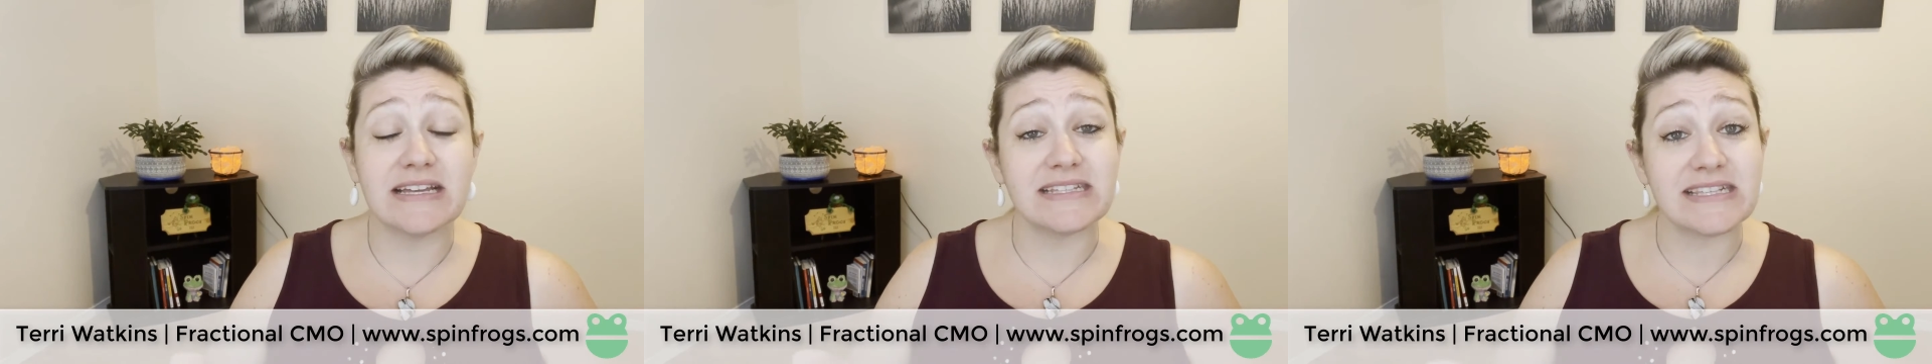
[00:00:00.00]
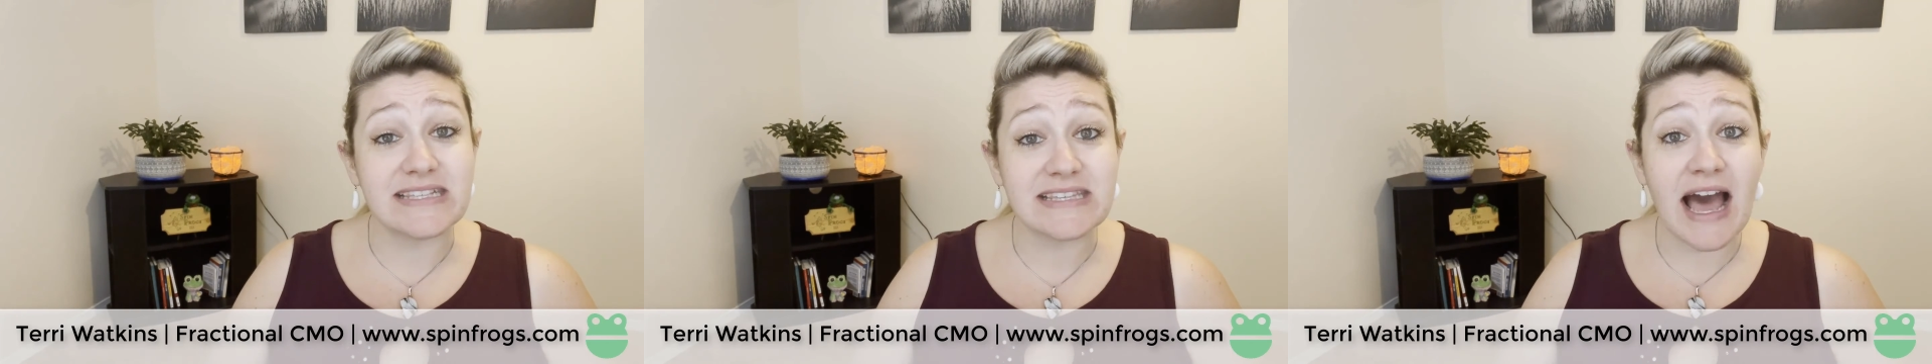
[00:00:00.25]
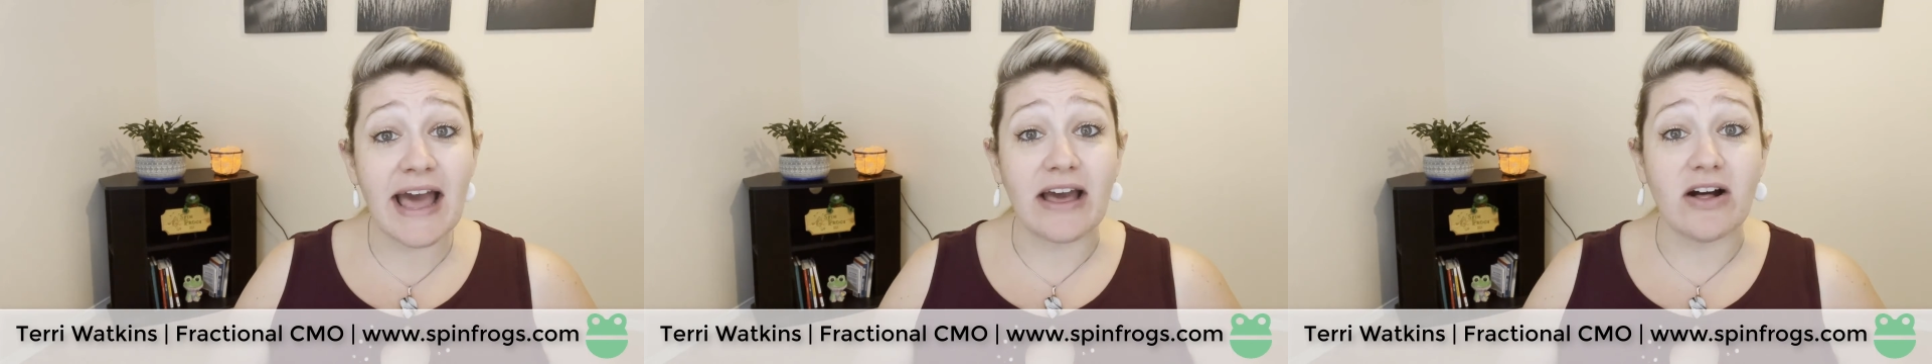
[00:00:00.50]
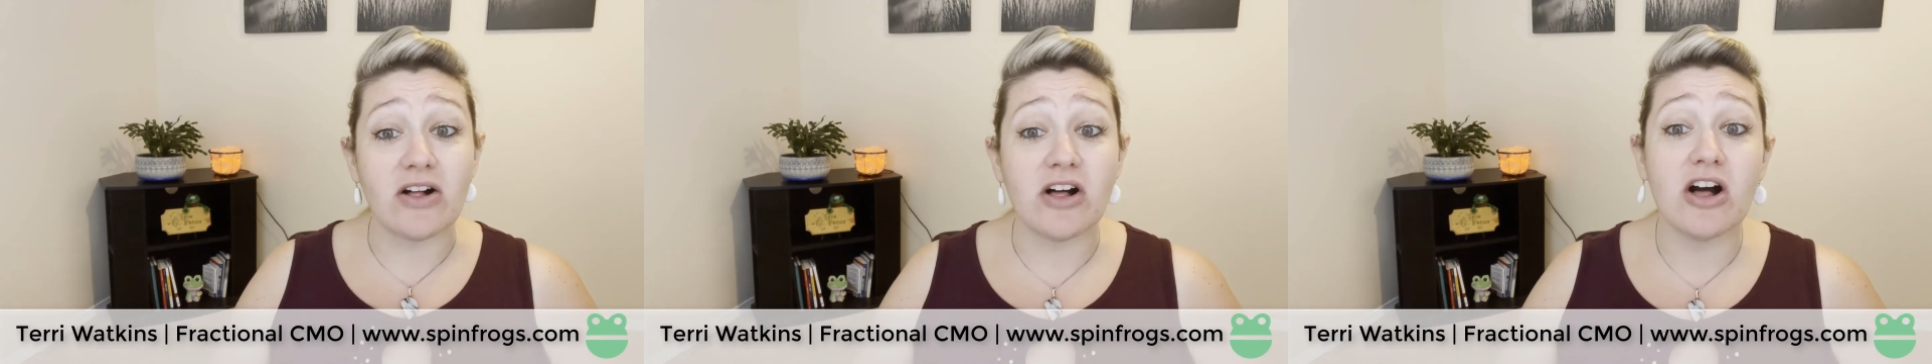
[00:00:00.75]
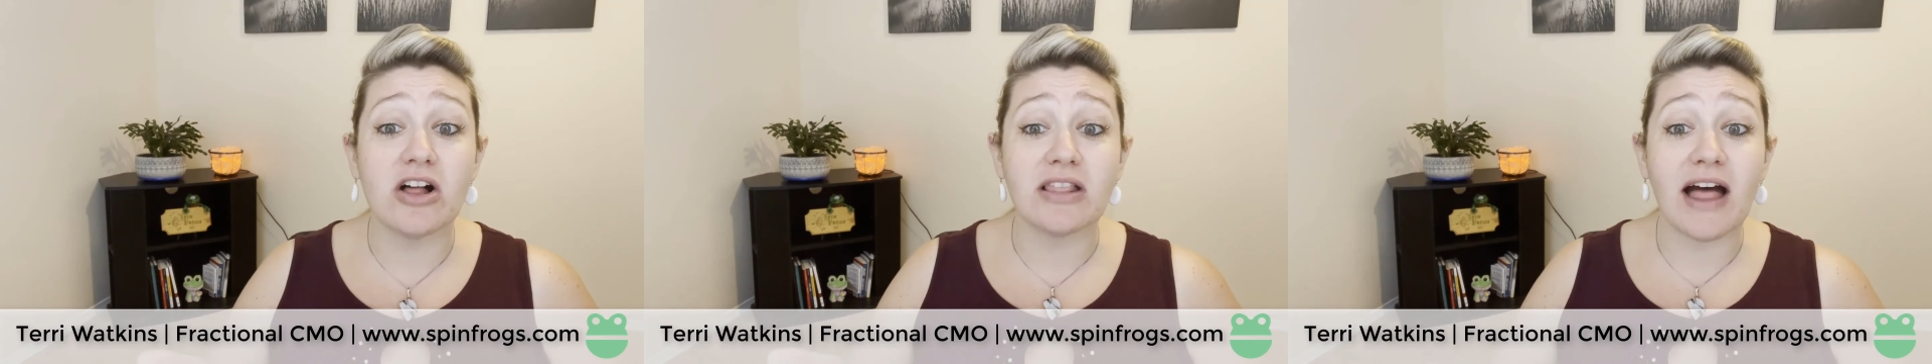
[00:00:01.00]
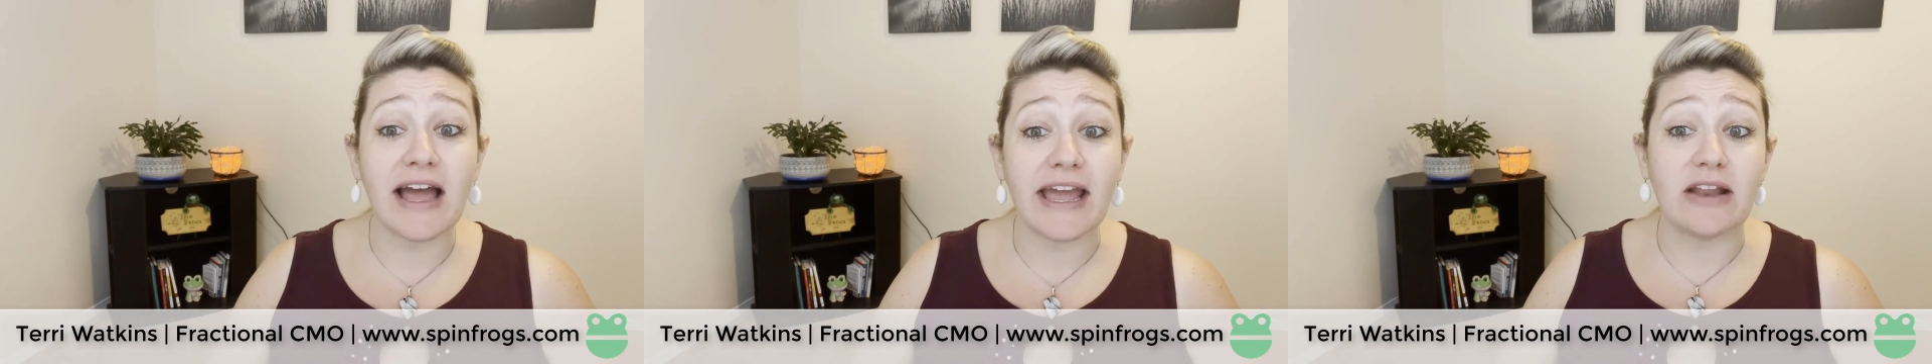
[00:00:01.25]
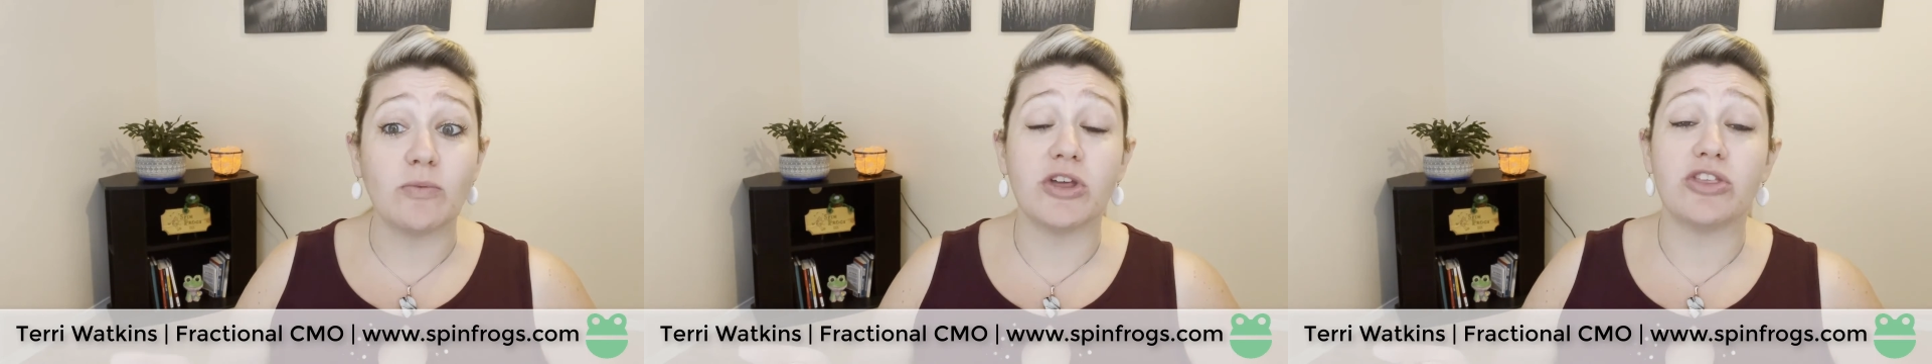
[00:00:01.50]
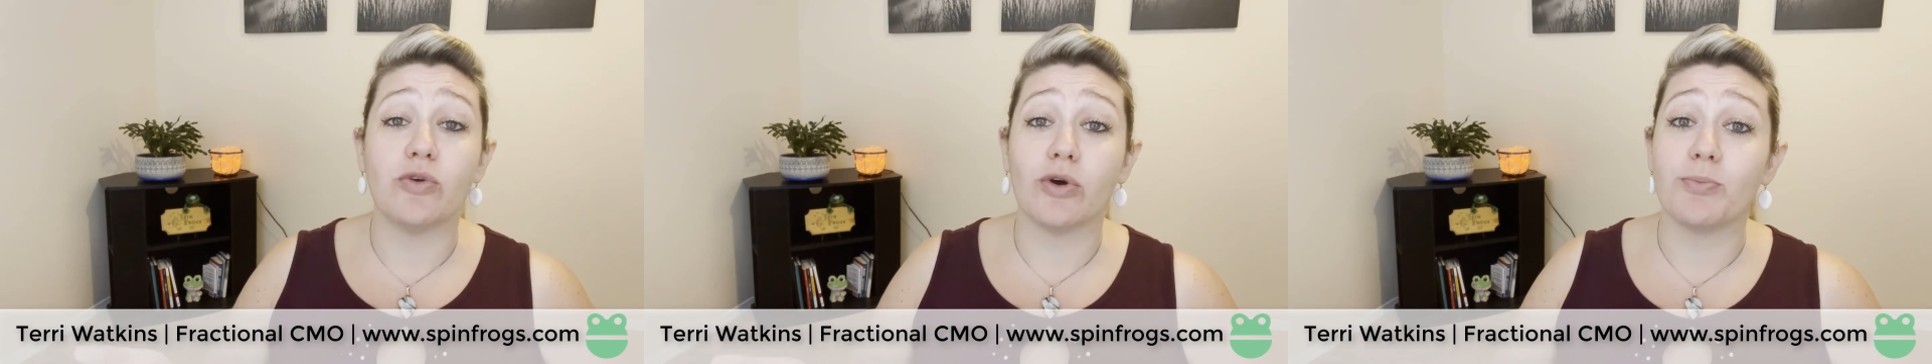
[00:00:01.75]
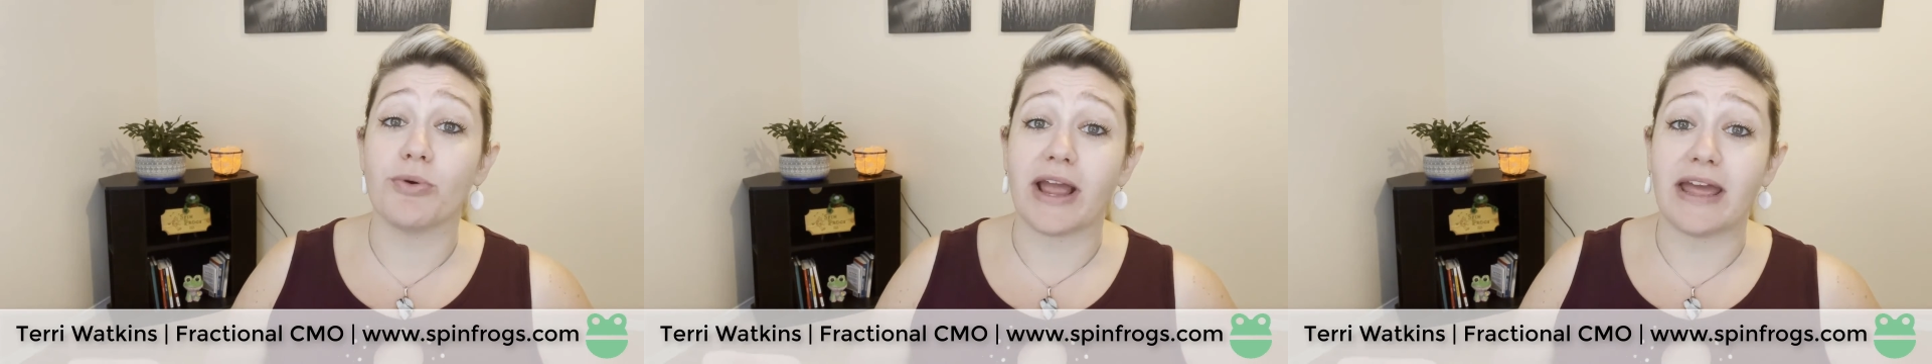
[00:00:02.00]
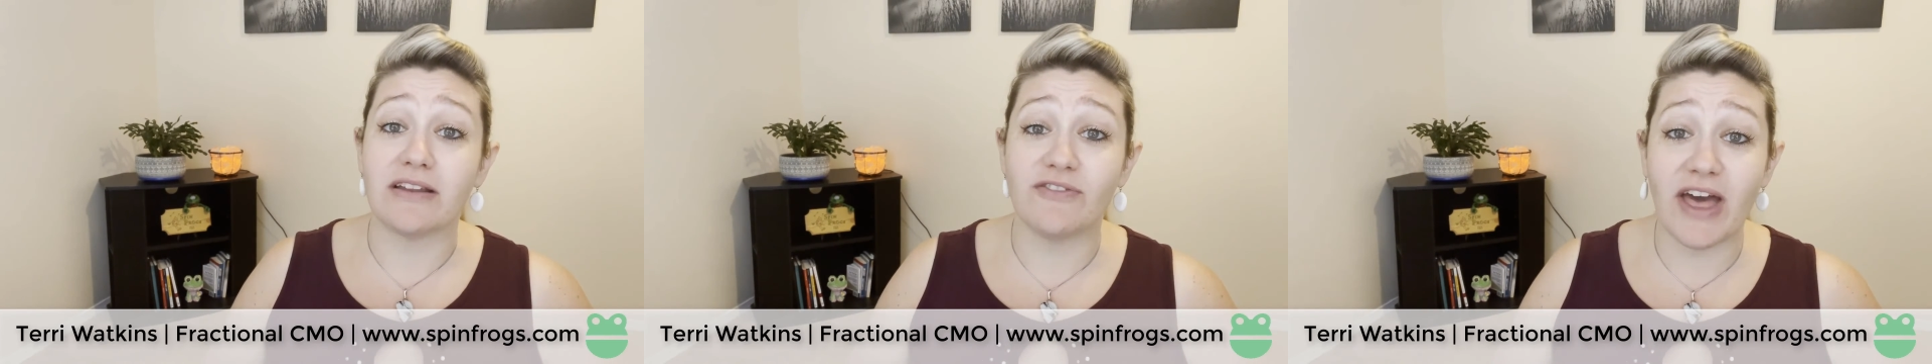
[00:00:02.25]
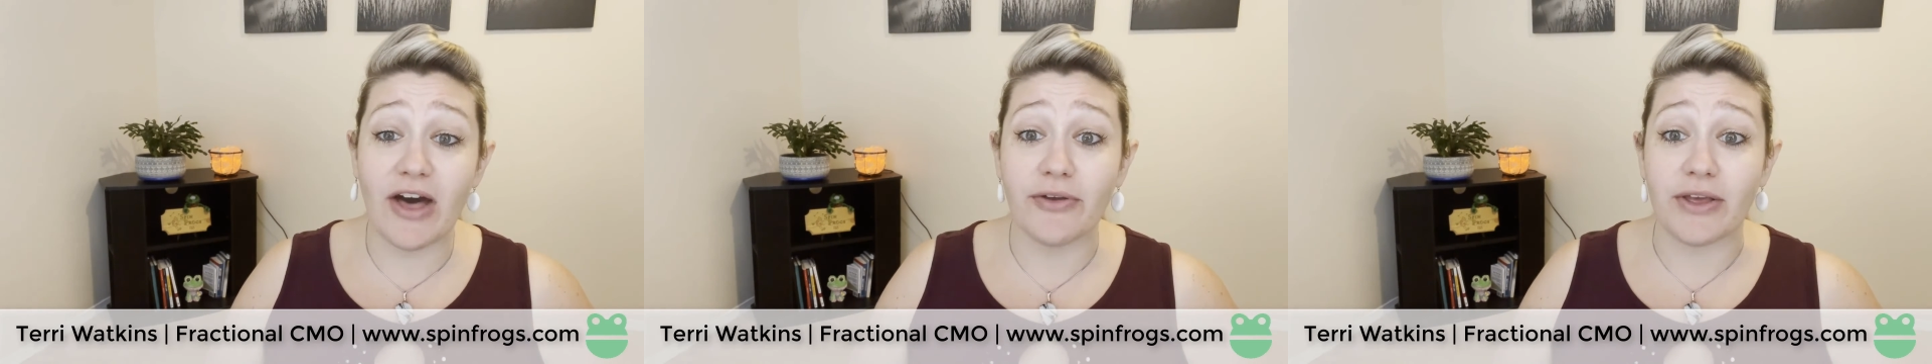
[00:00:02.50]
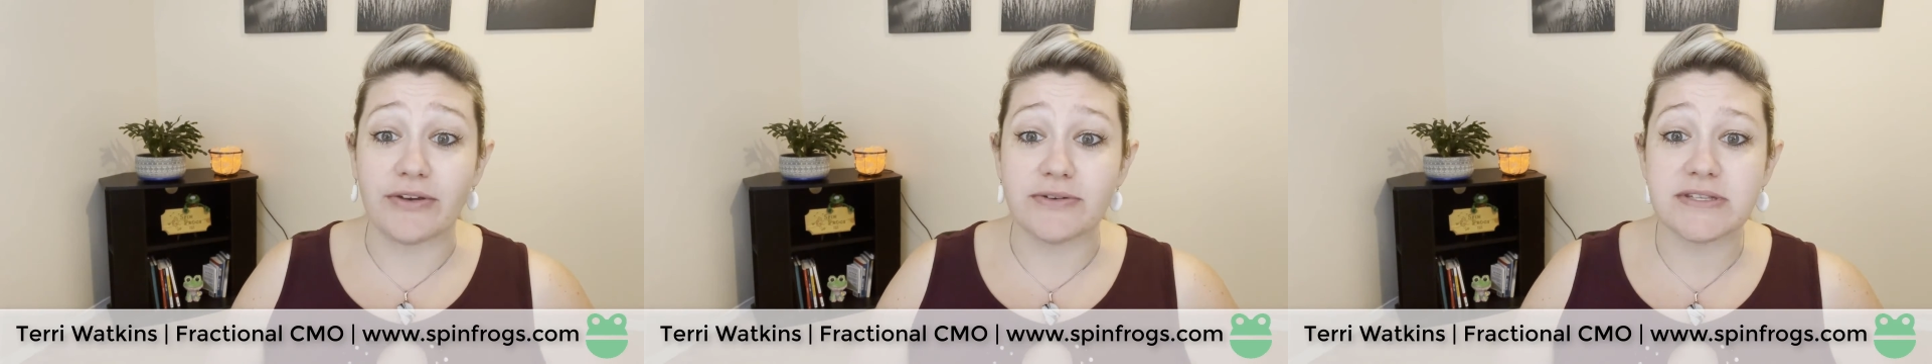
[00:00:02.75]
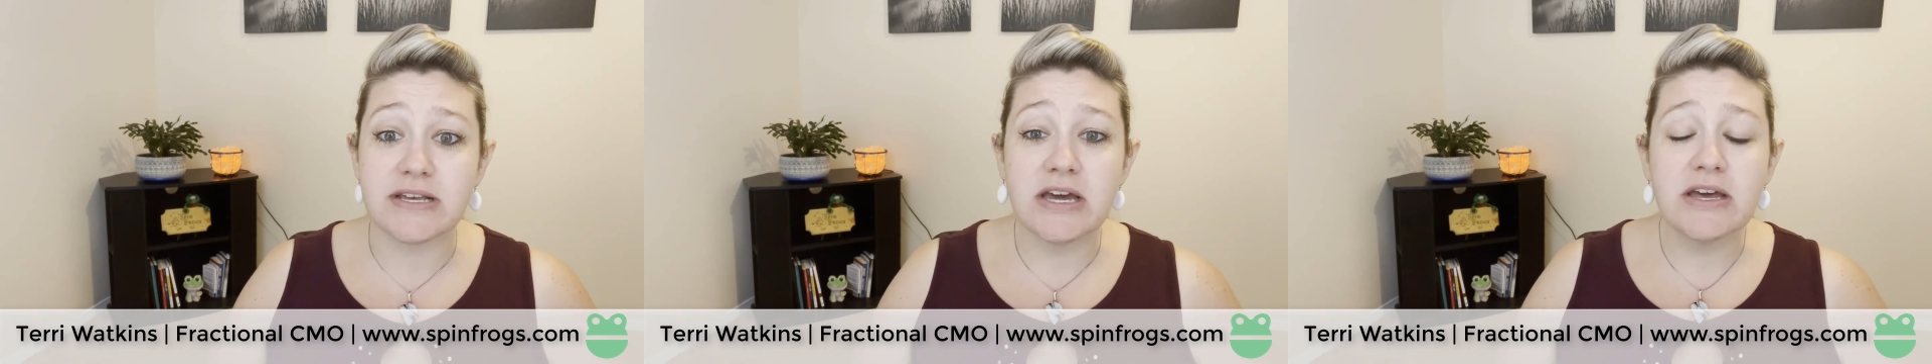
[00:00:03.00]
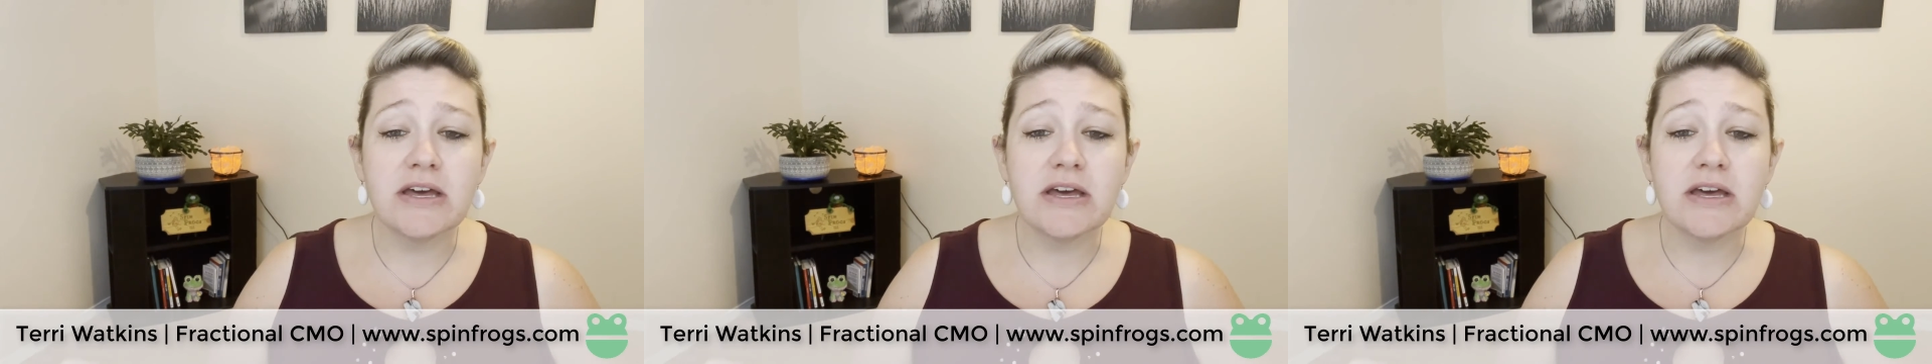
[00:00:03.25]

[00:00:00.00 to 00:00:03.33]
and style align with your brand values?